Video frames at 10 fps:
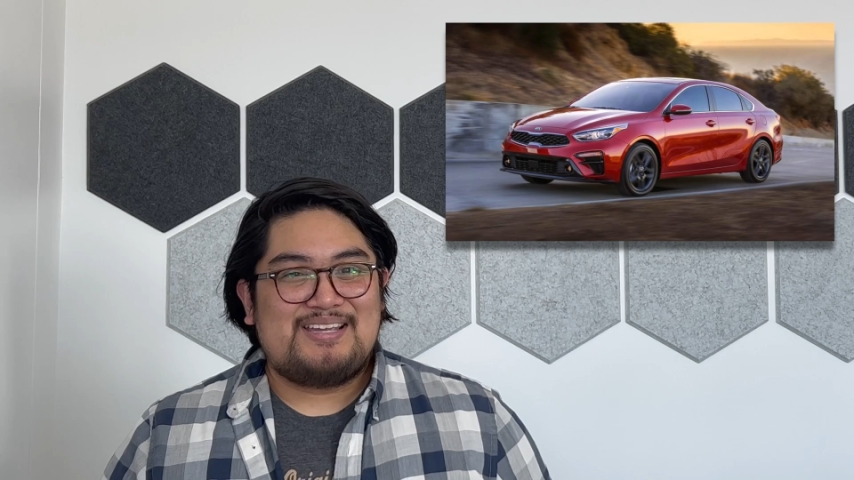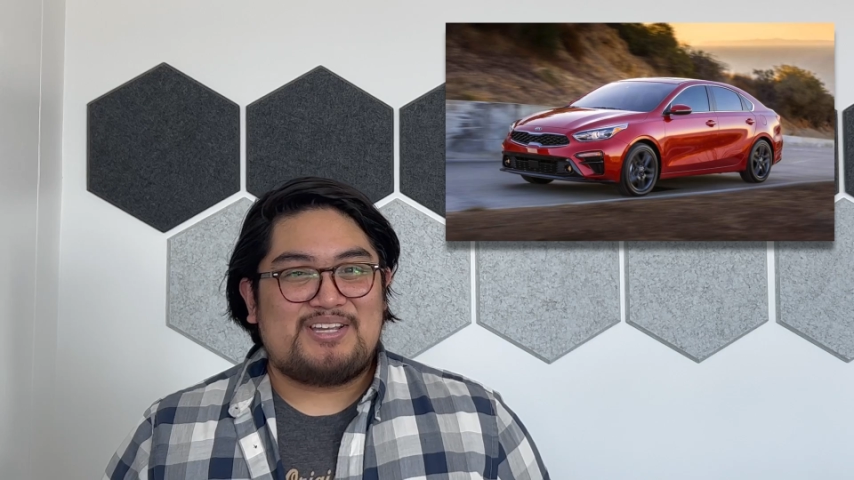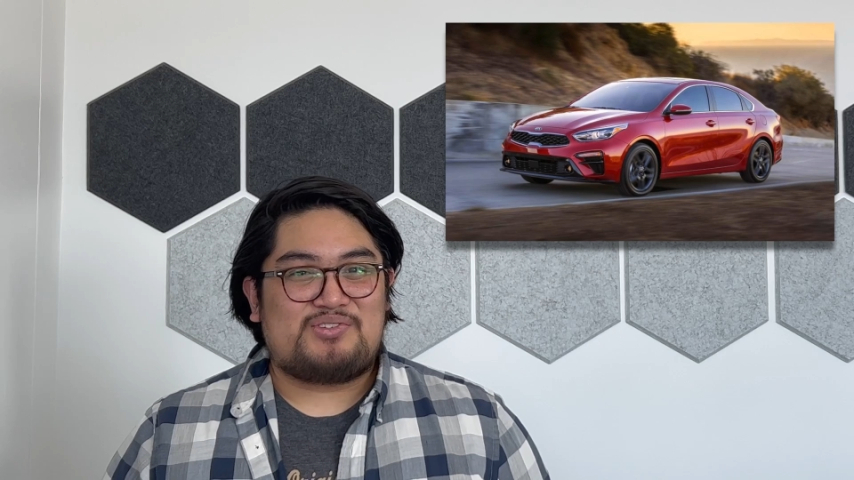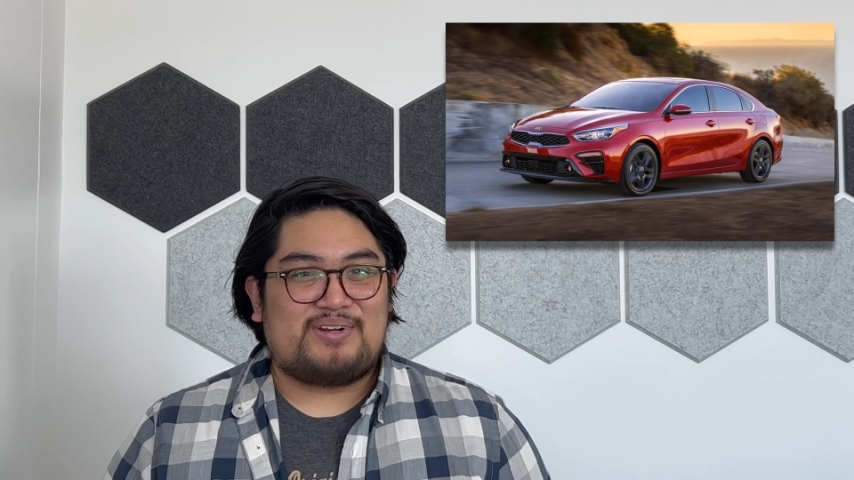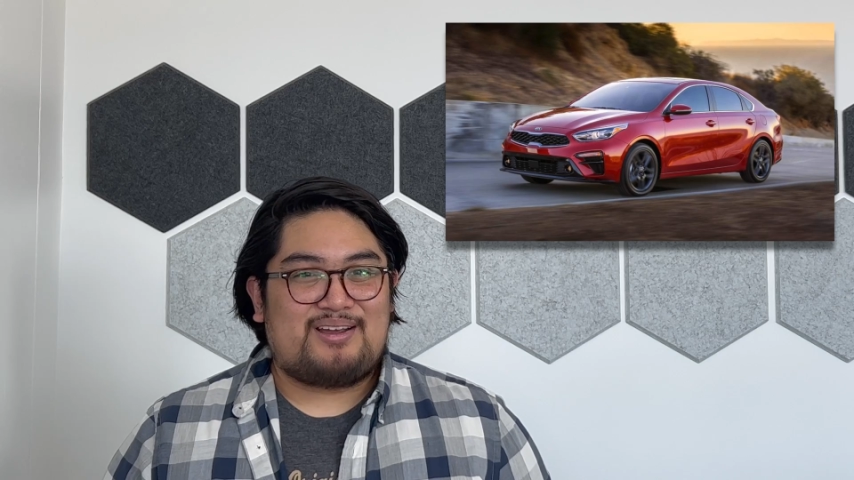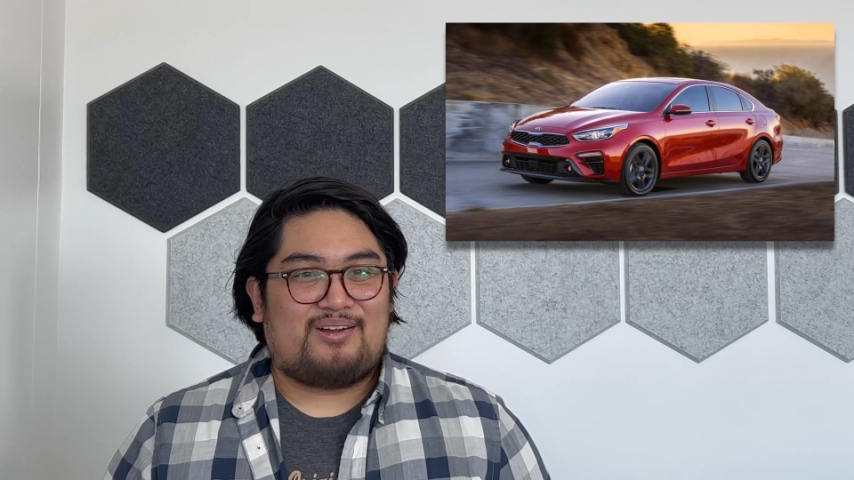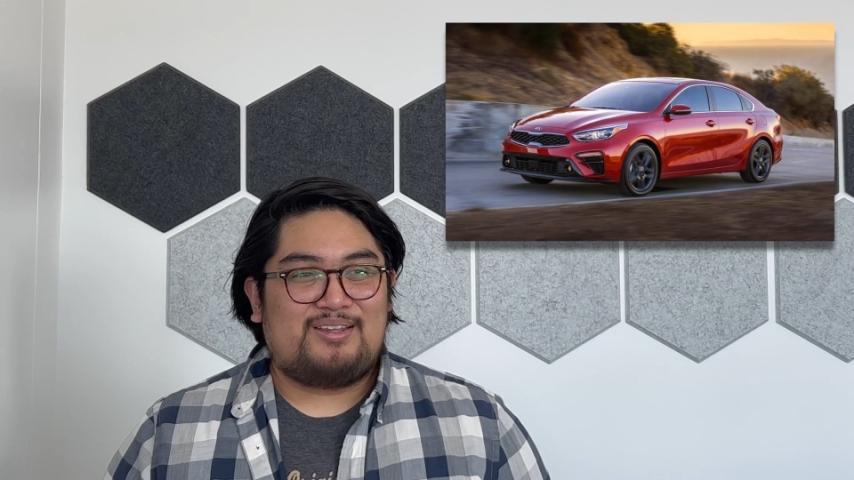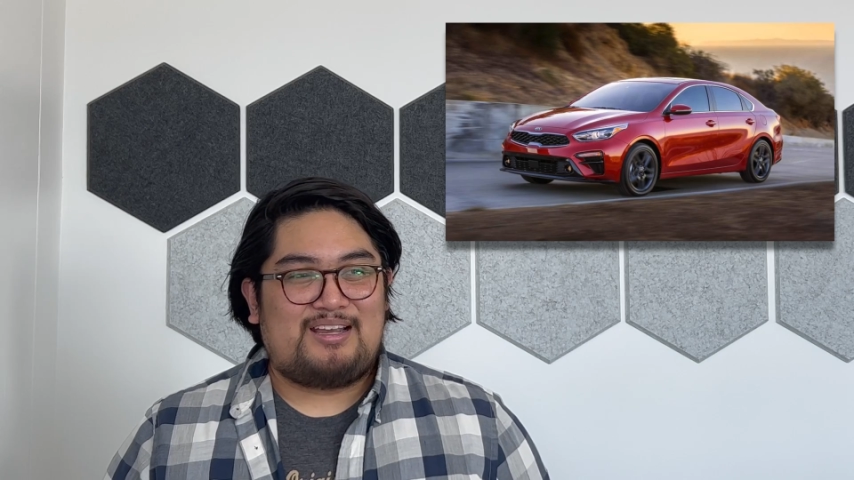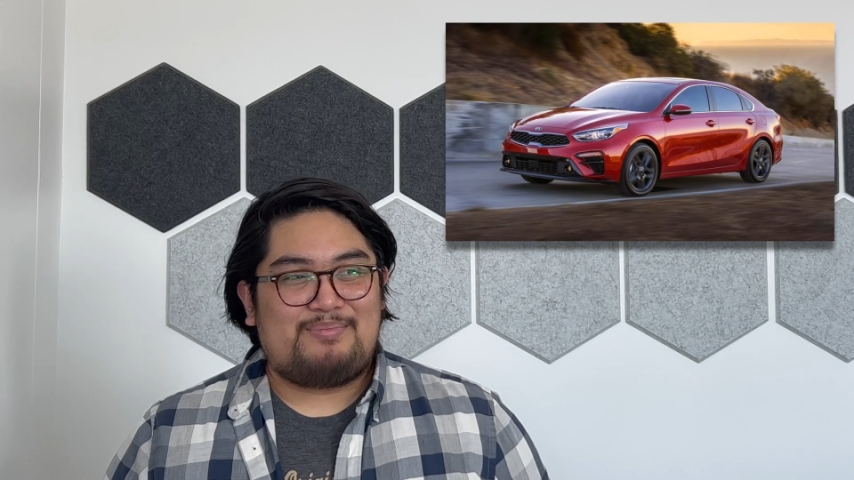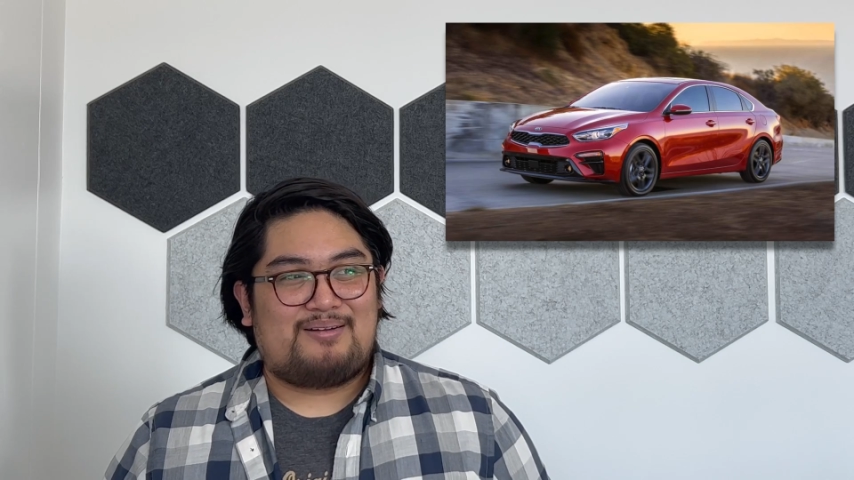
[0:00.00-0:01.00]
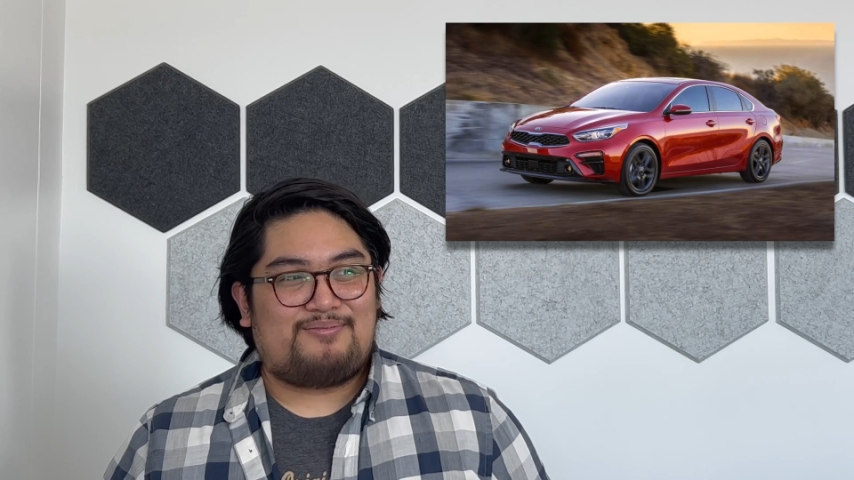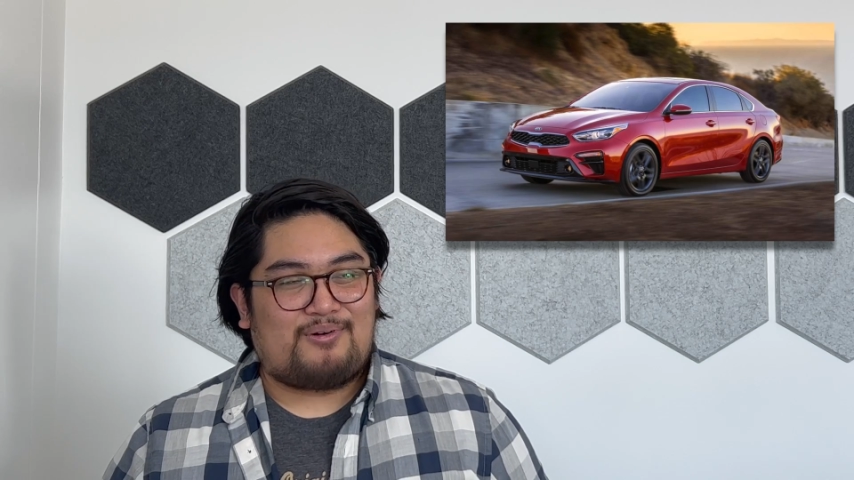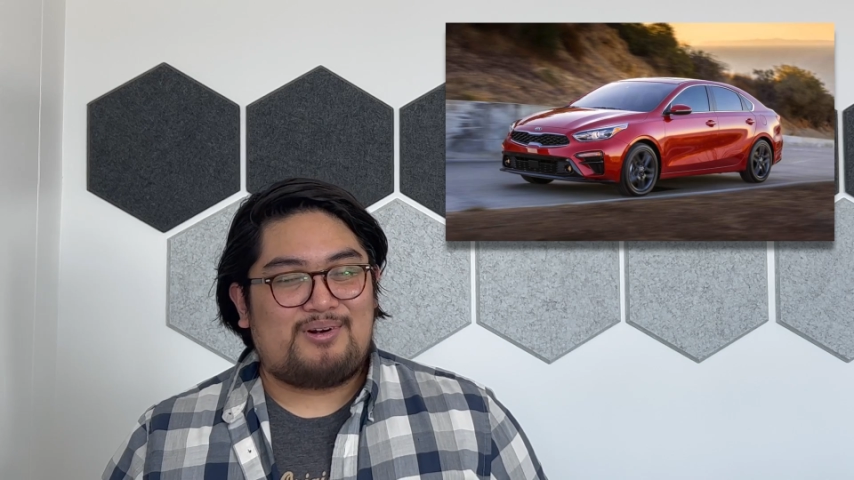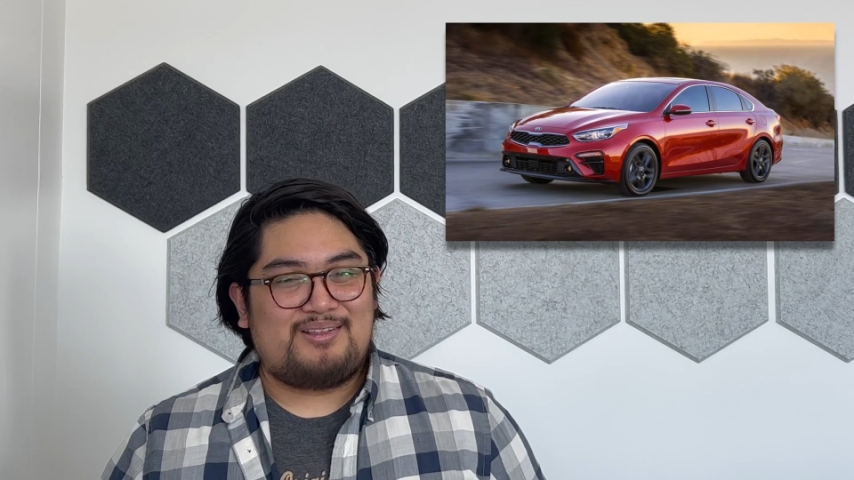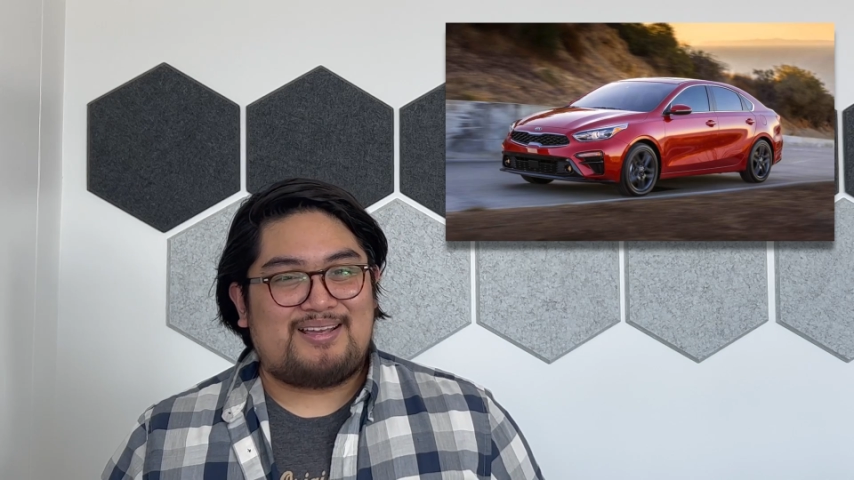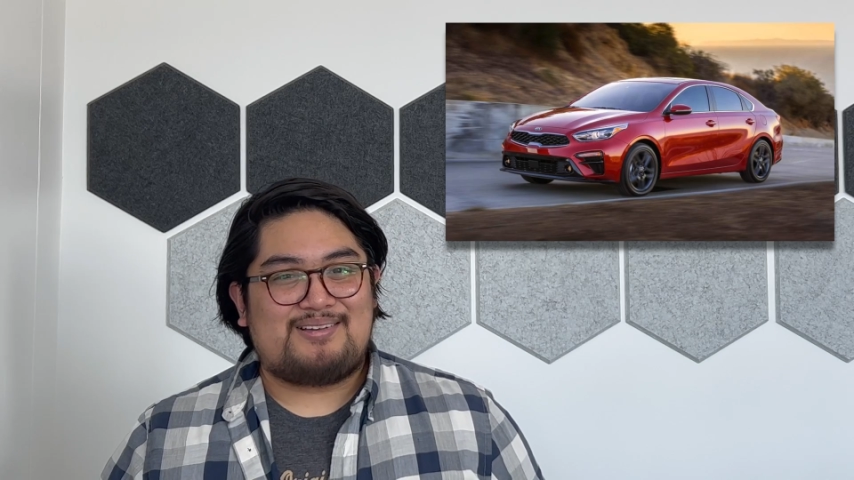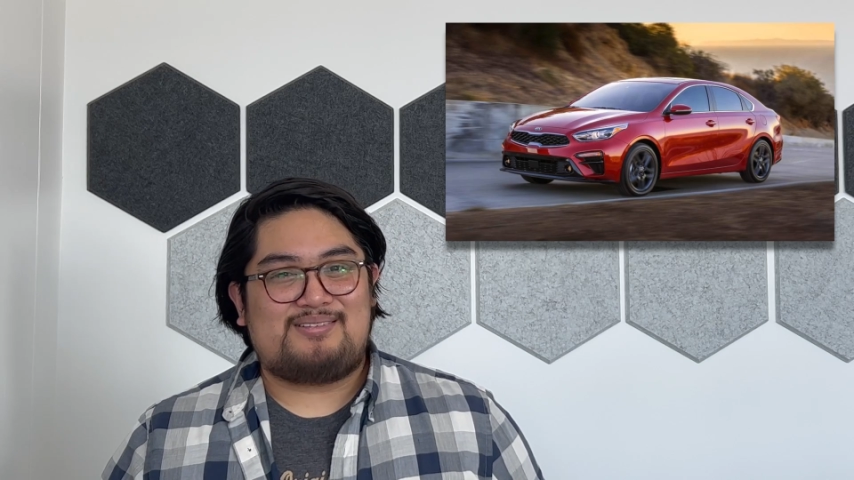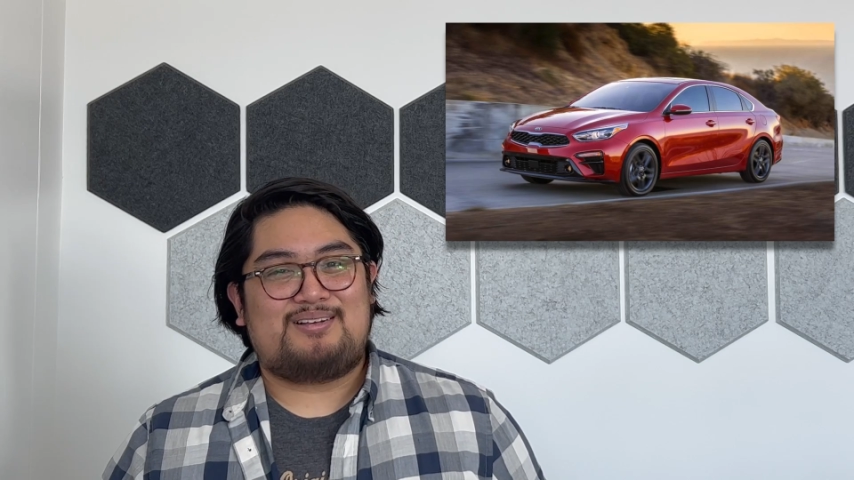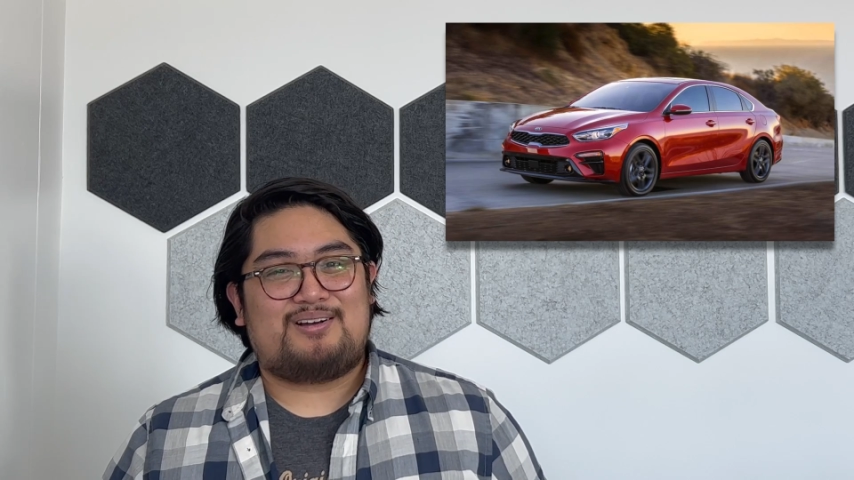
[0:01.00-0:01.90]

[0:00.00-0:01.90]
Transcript: is recalling about 400,000